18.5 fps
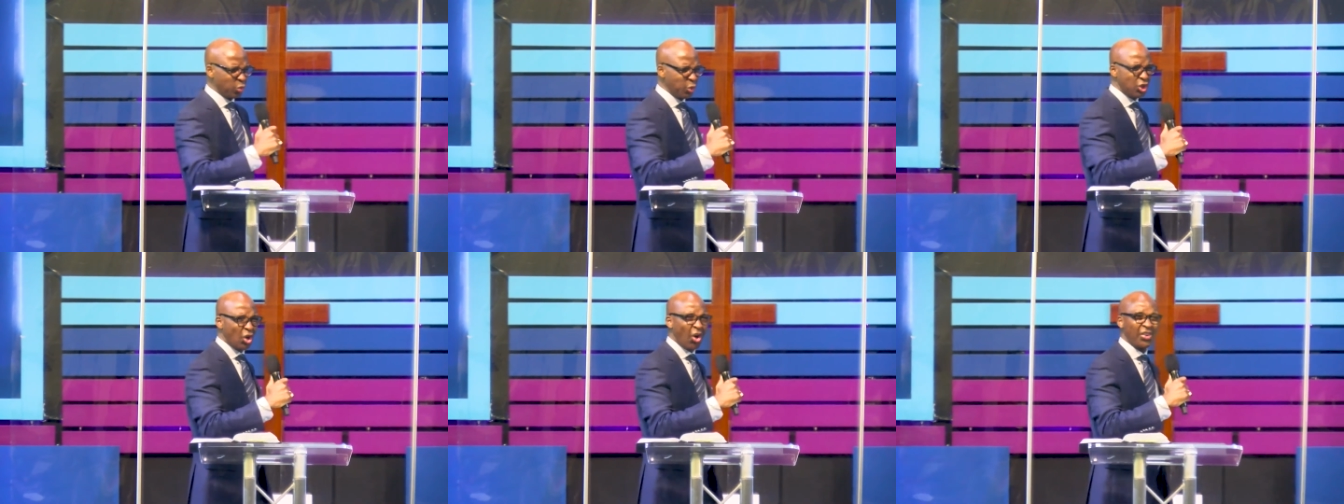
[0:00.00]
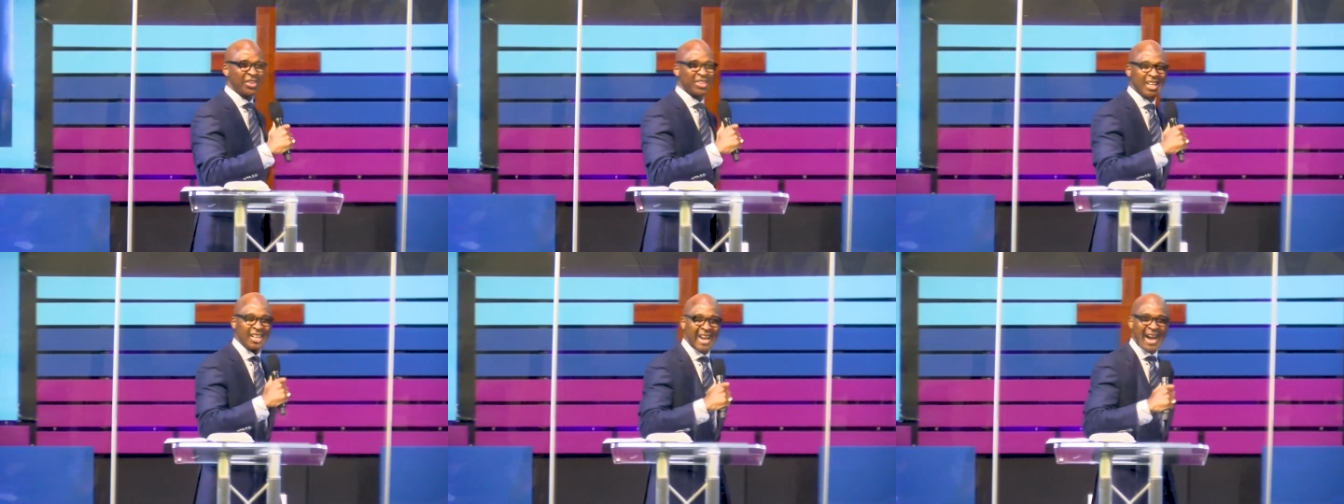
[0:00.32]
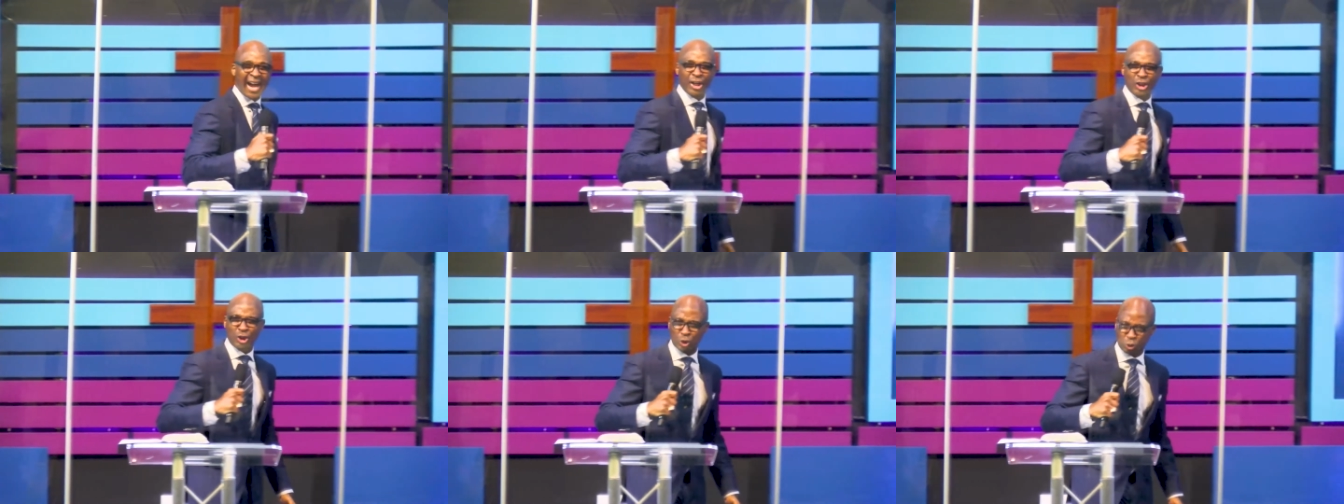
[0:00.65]
We don't
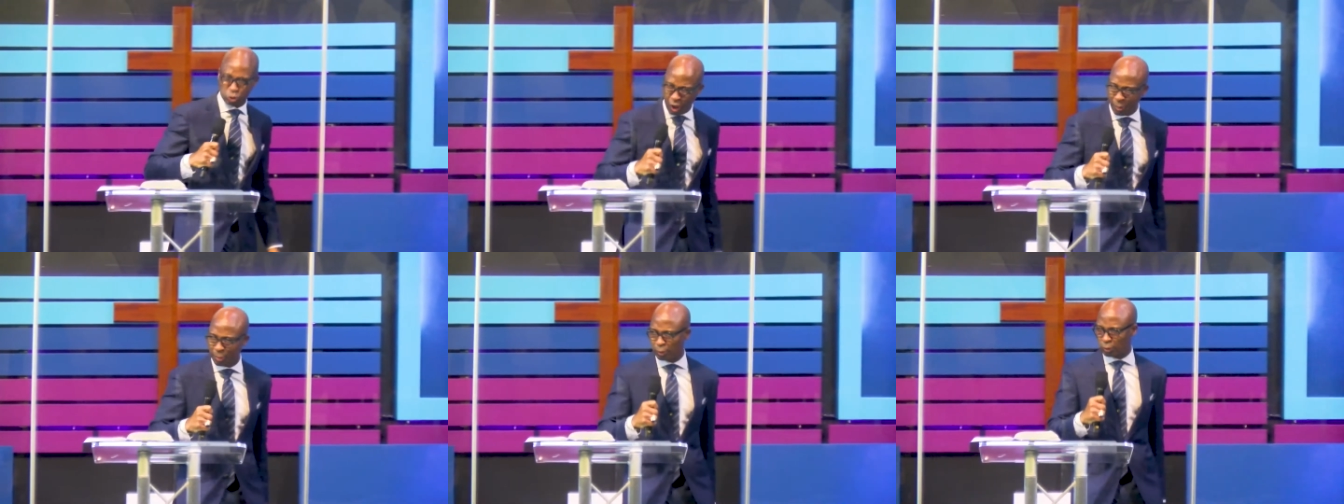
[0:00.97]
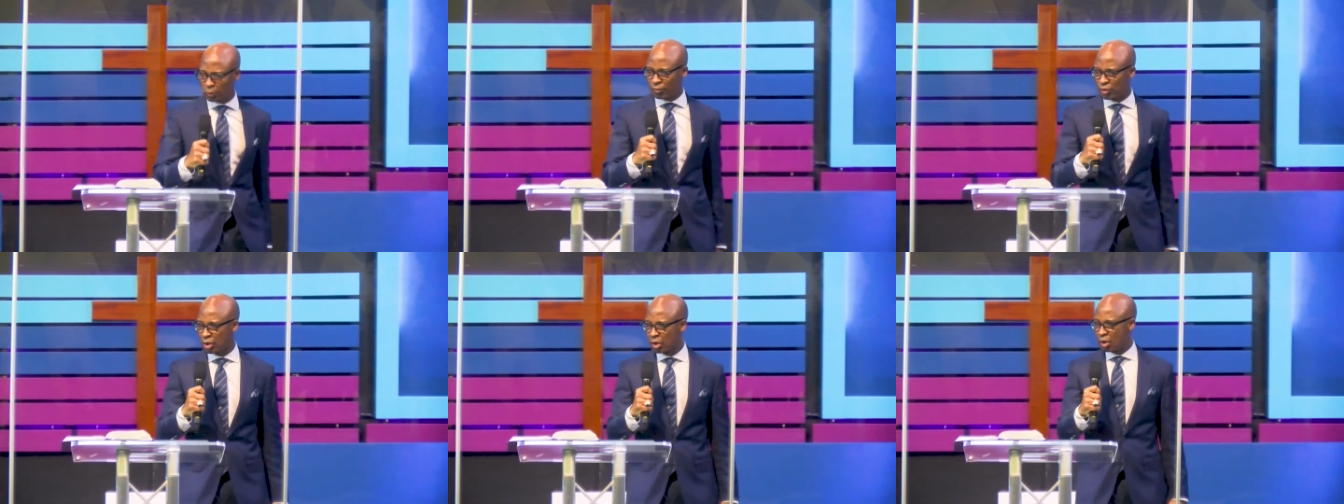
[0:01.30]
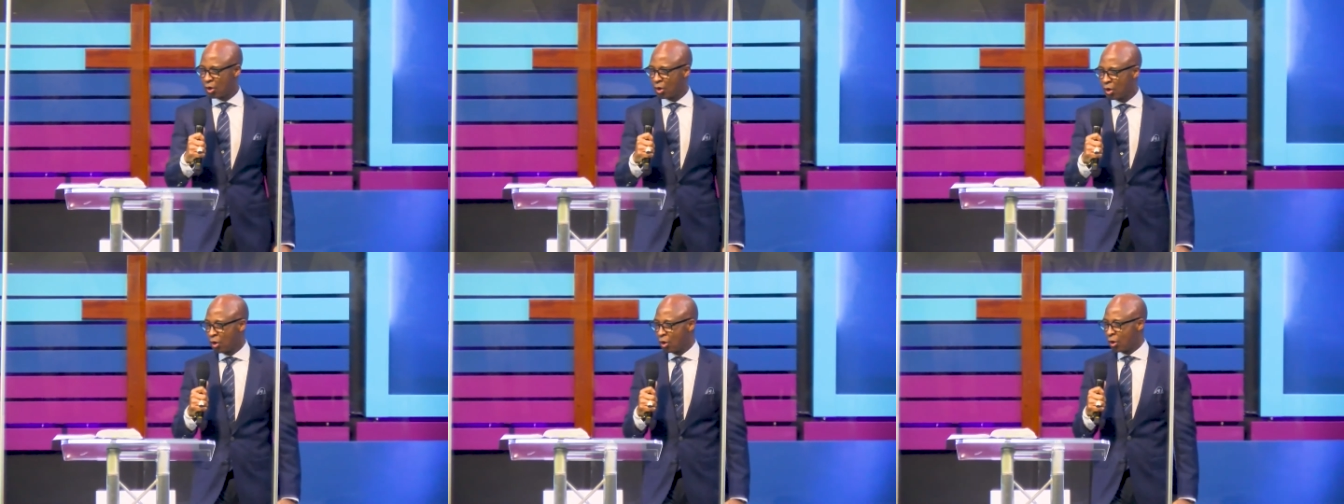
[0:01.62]
deny trouble.
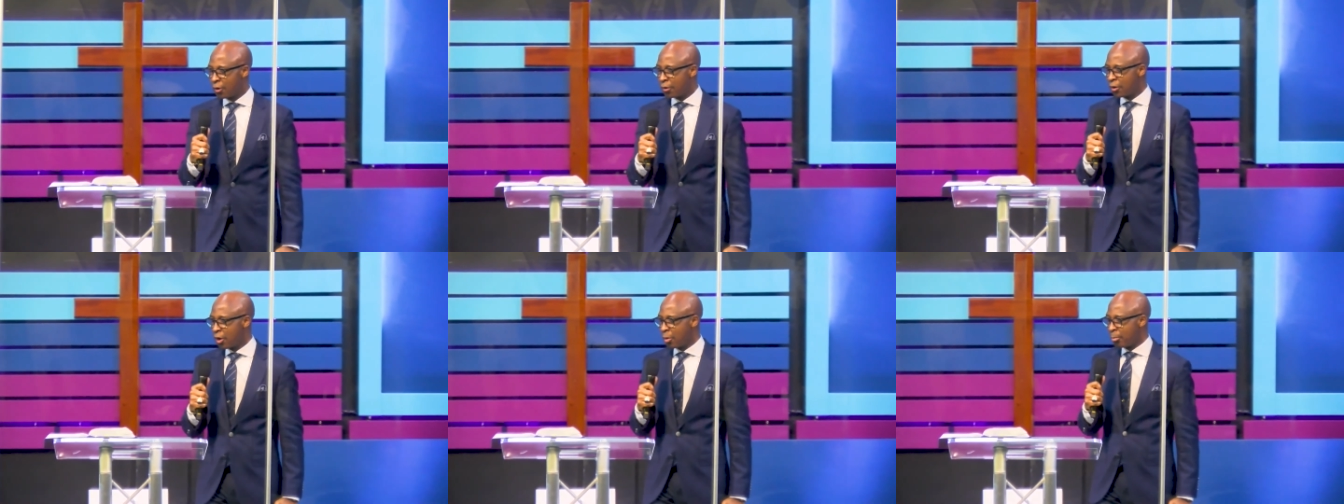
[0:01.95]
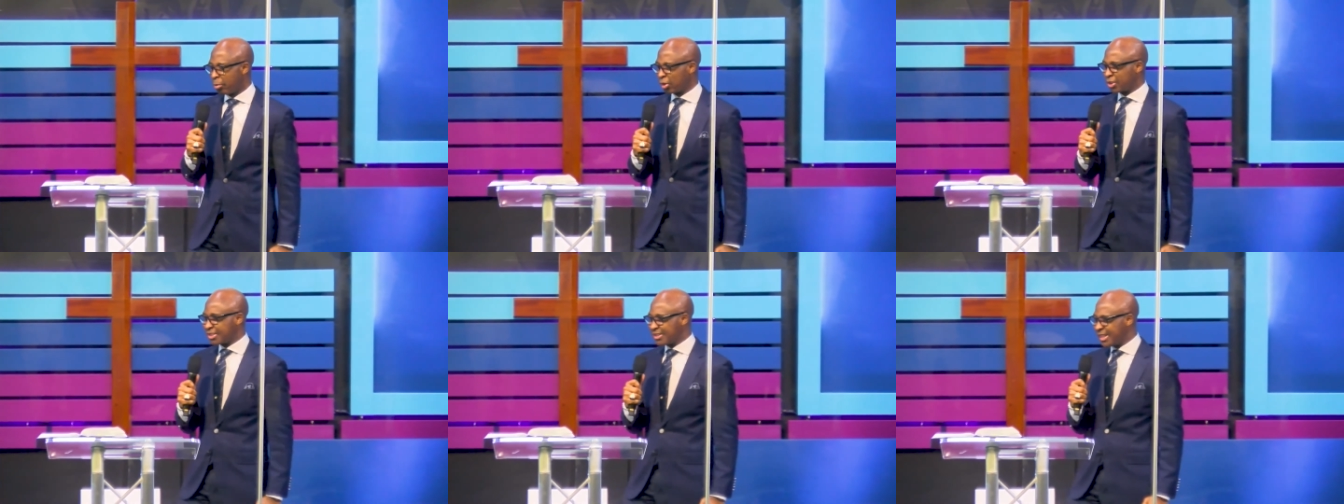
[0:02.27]
But